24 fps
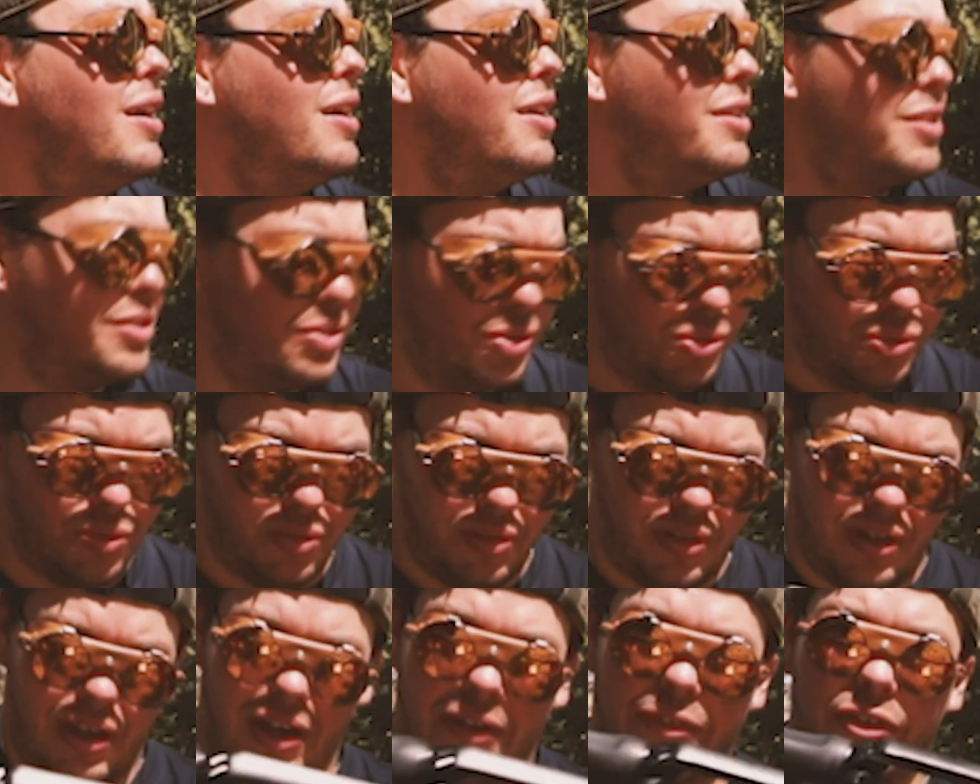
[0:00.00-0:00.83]
So
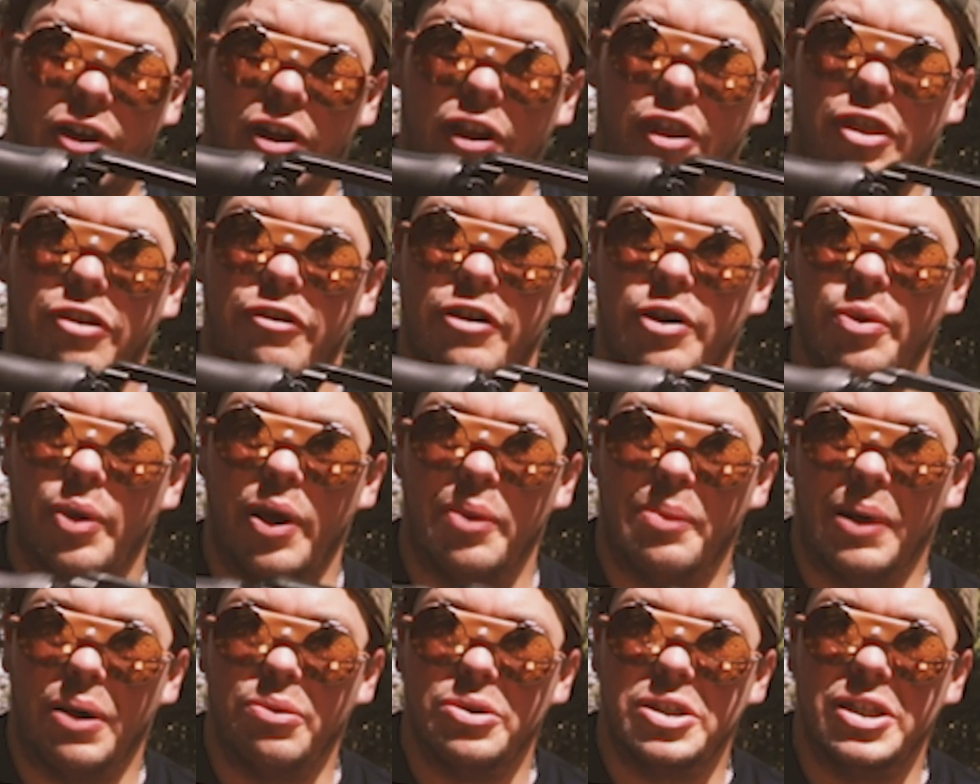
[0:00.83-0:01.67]
I've got a 3-way
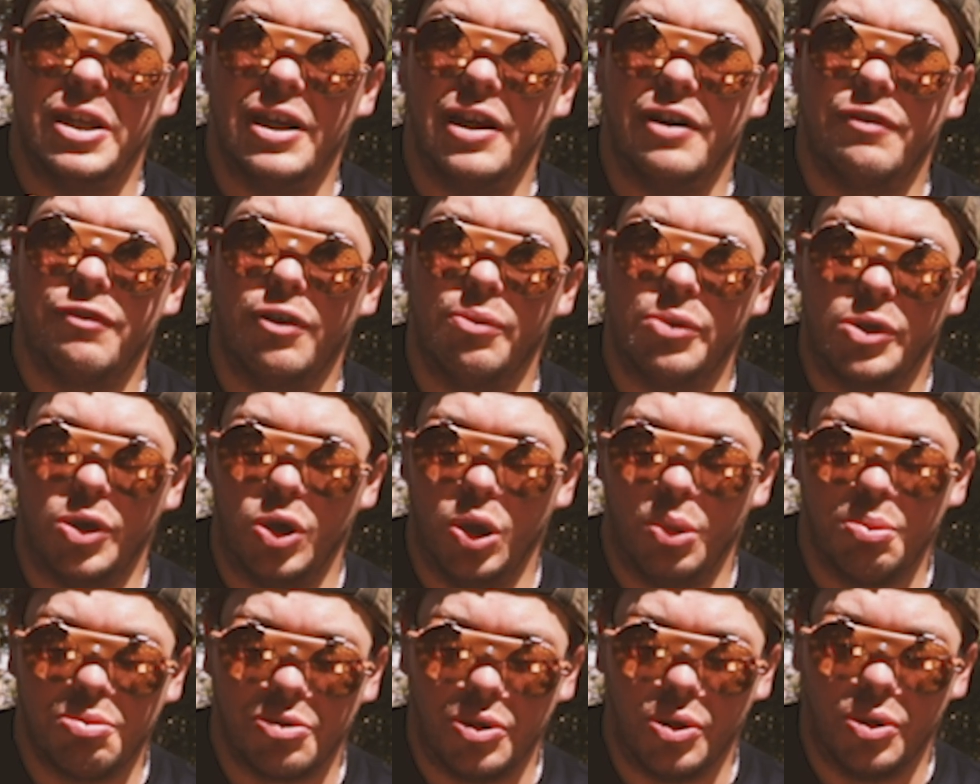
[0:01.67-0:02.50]
mount here from
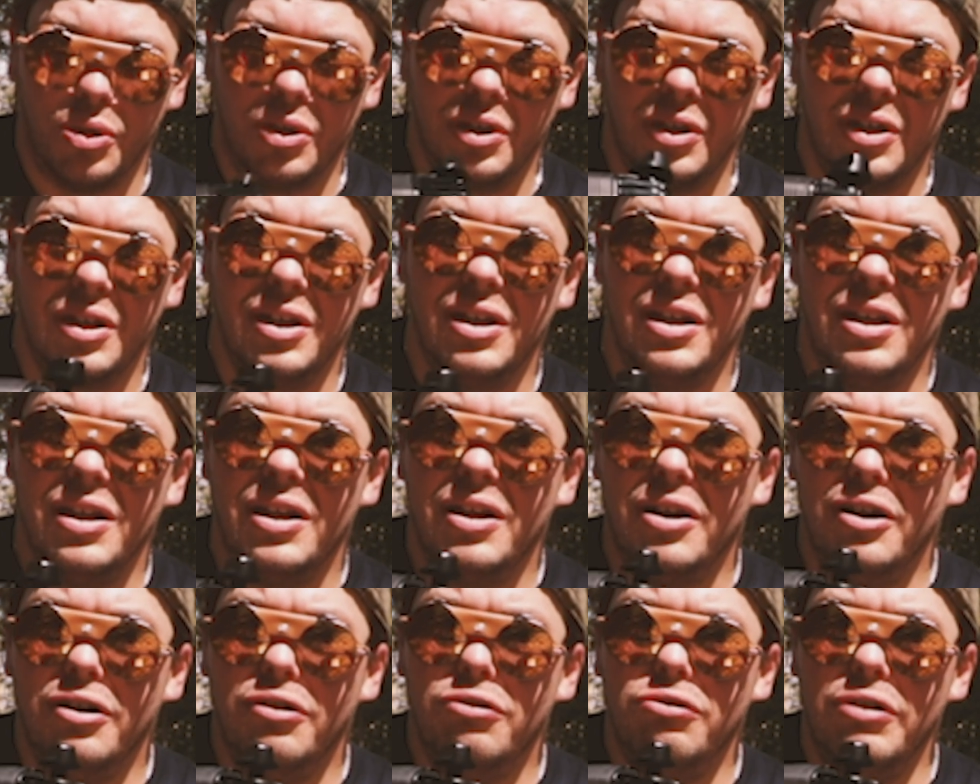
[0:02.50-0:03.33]
GoPro.
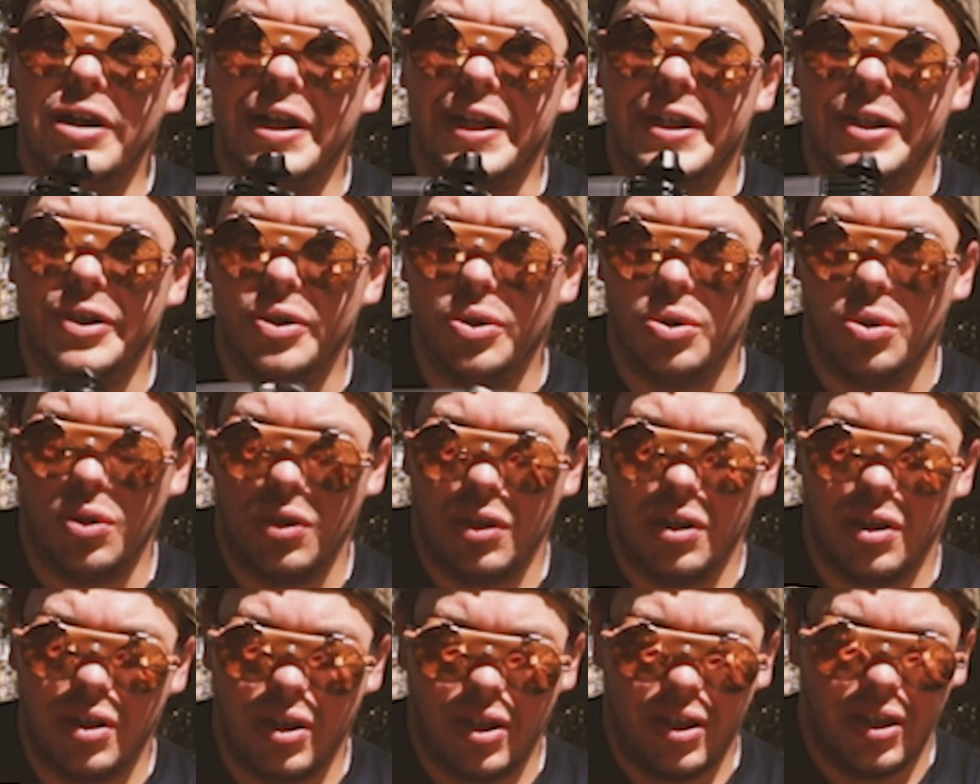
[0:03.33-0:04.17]
Really
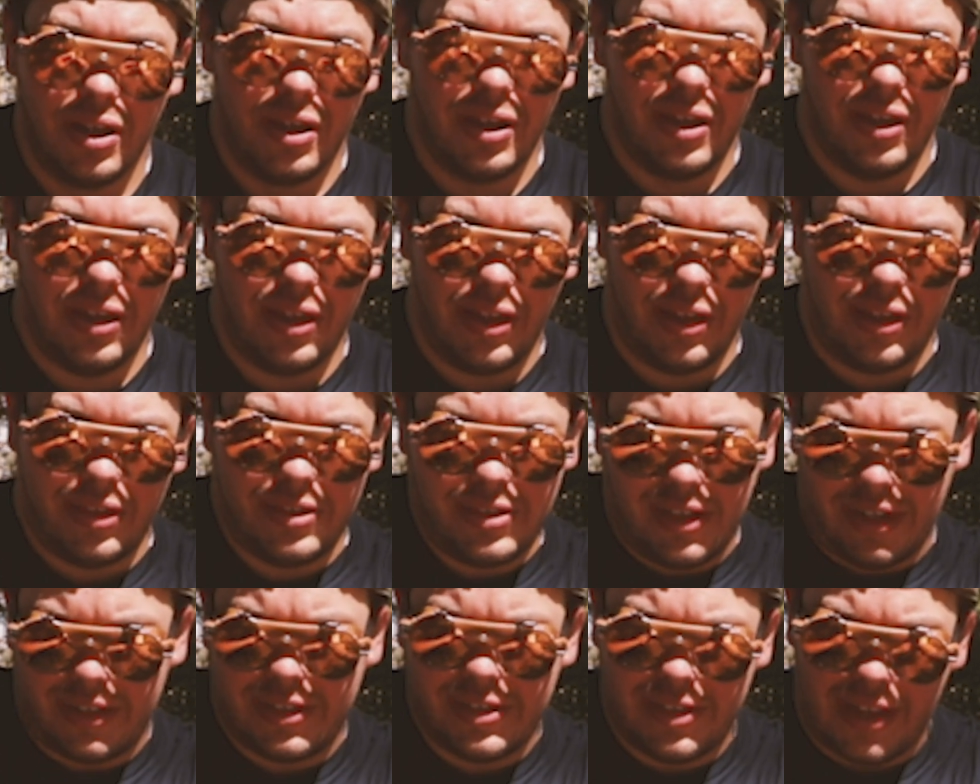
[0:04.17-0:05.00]
cool. It's
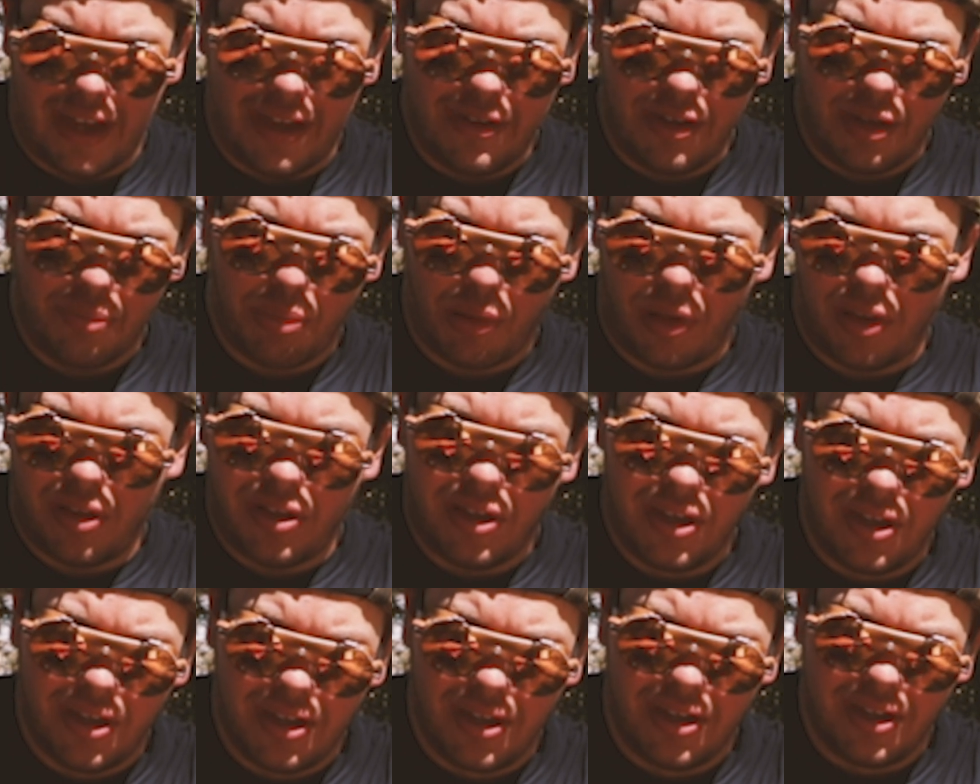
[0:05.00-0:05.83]
extendable
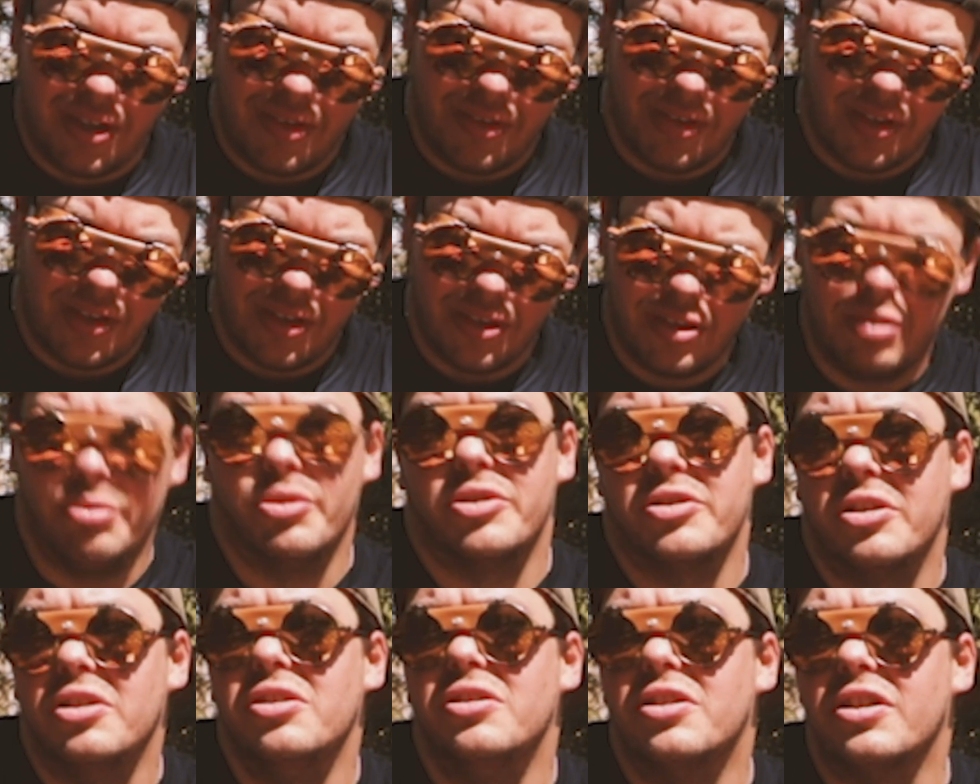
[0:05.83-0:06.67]
to a
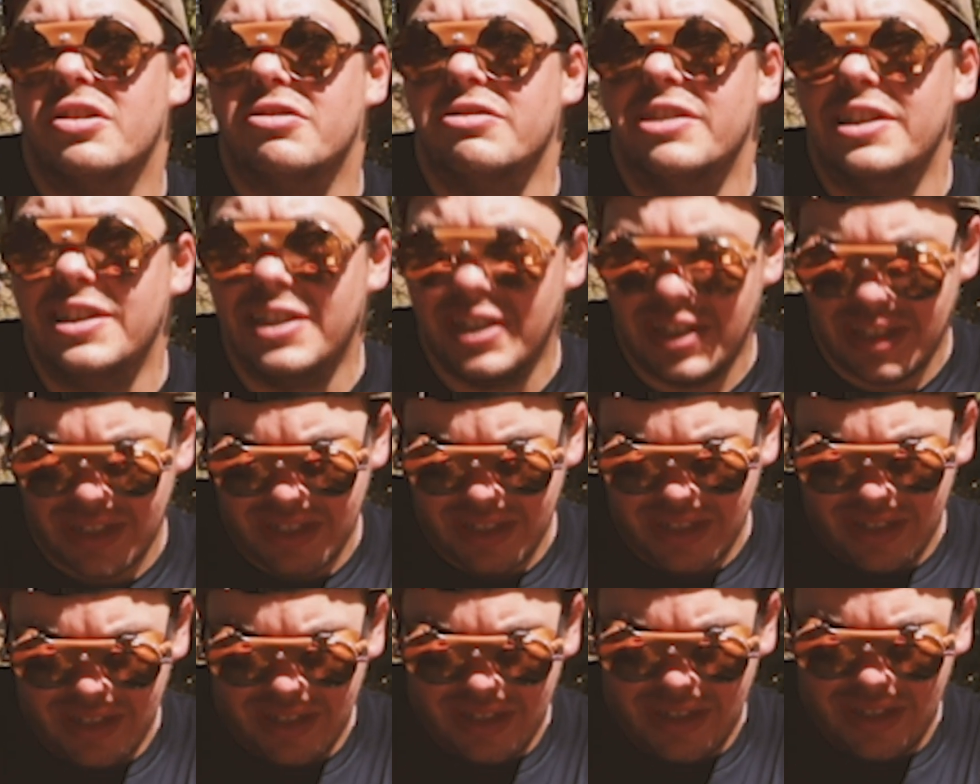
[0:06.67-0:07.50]
certain degree.
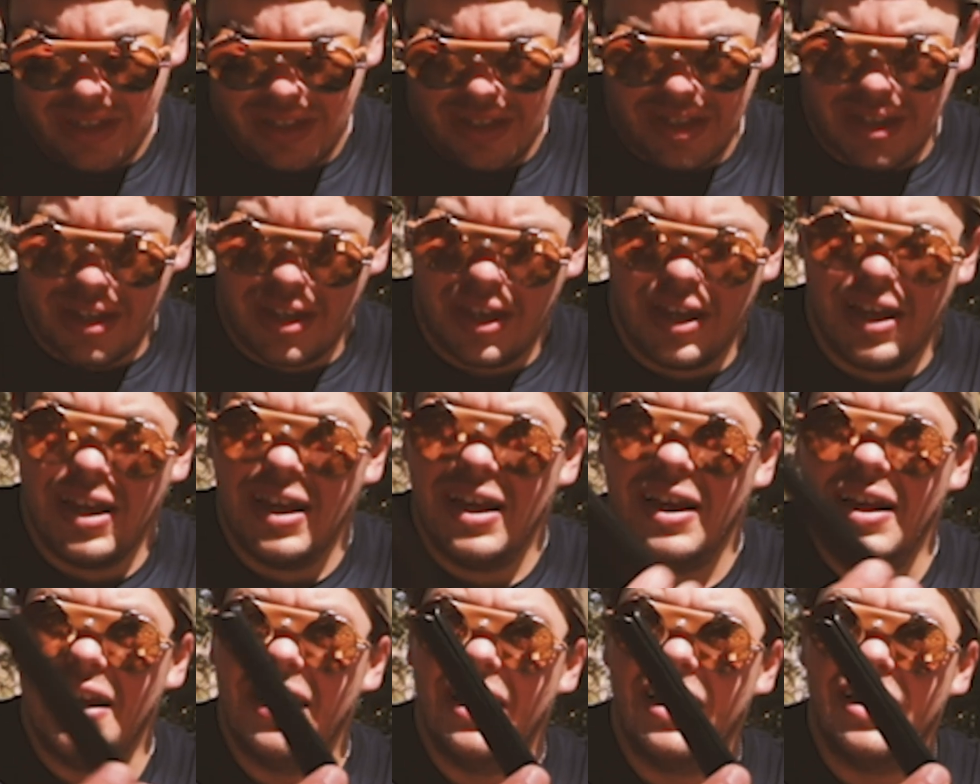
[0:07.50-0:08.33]

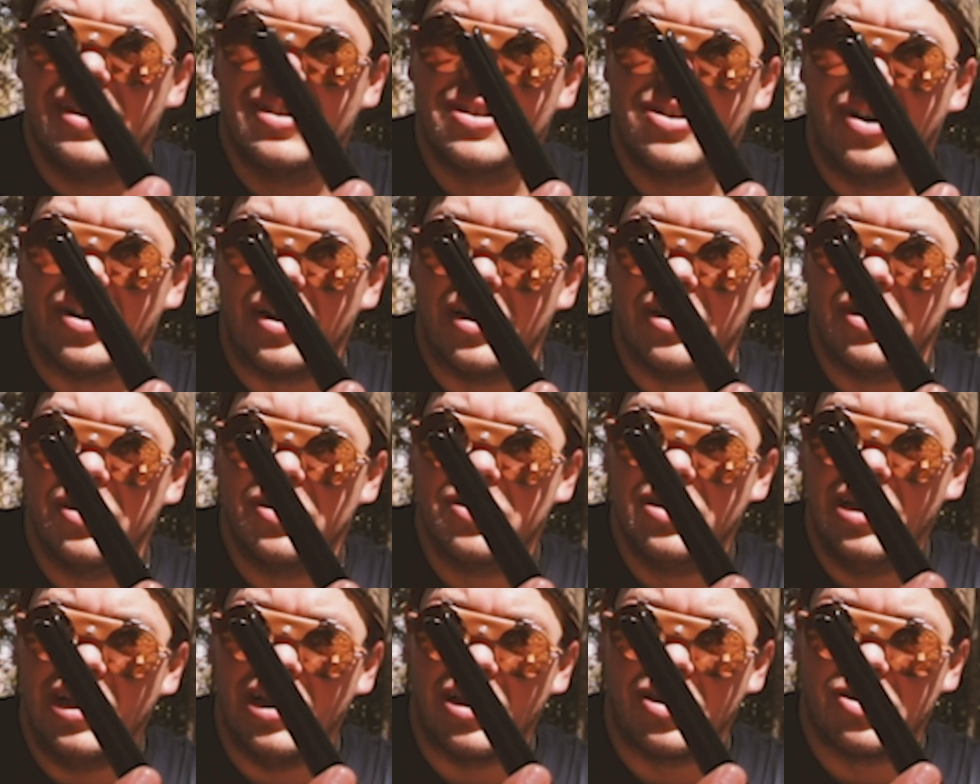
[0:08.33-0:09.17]
It's got a
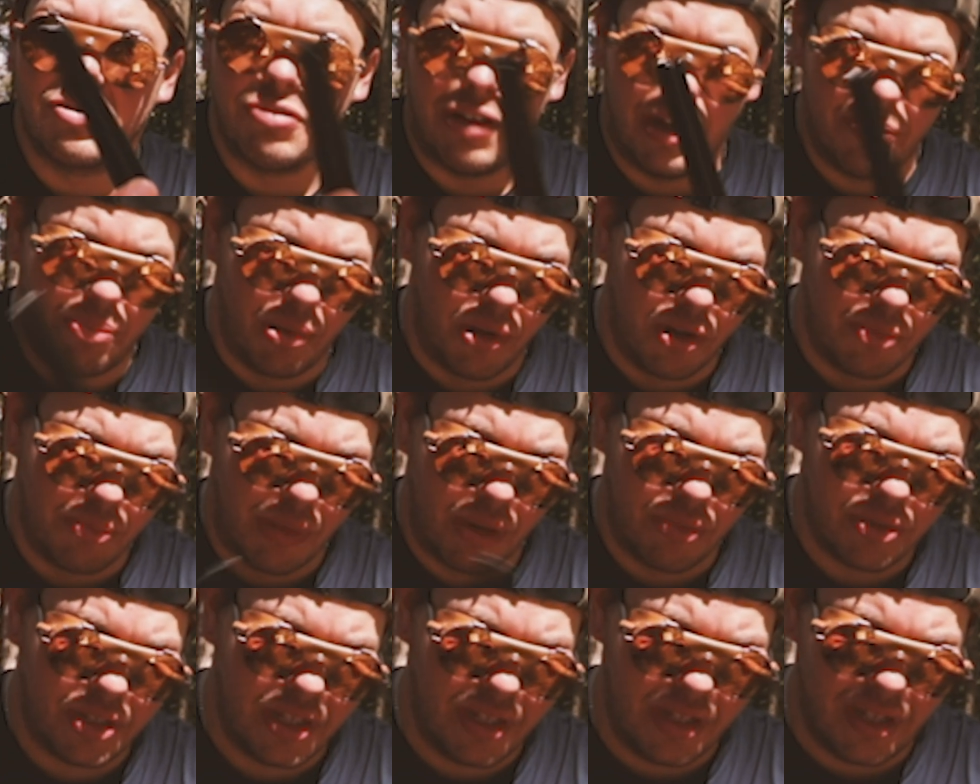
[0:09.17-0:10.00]
little tripod
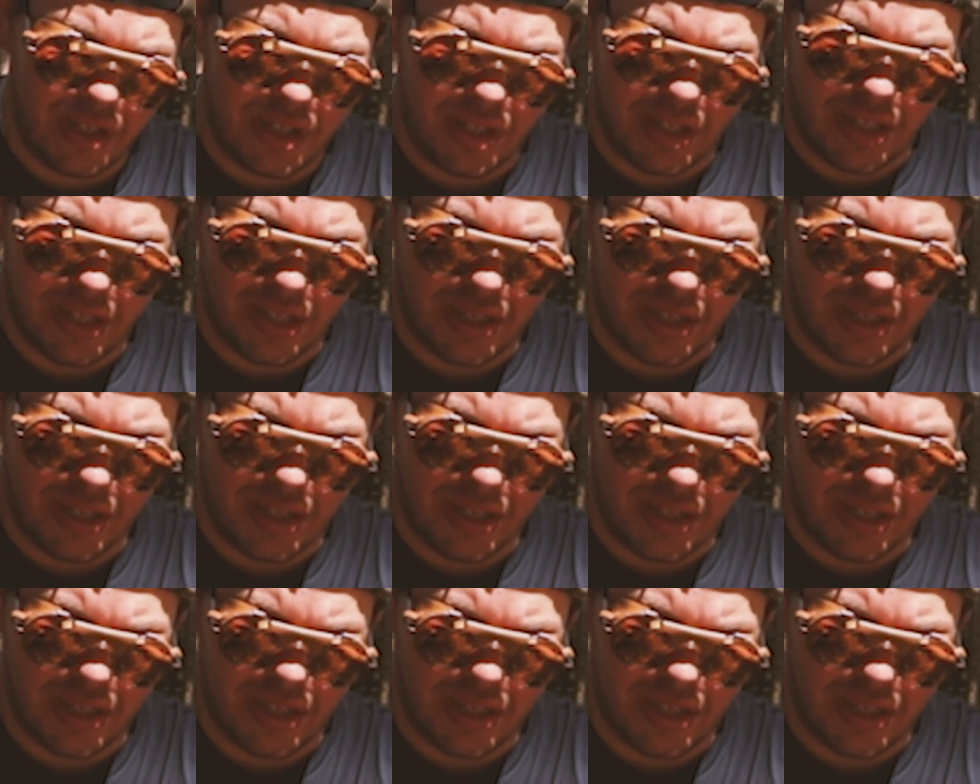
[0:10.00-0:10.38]
mount here.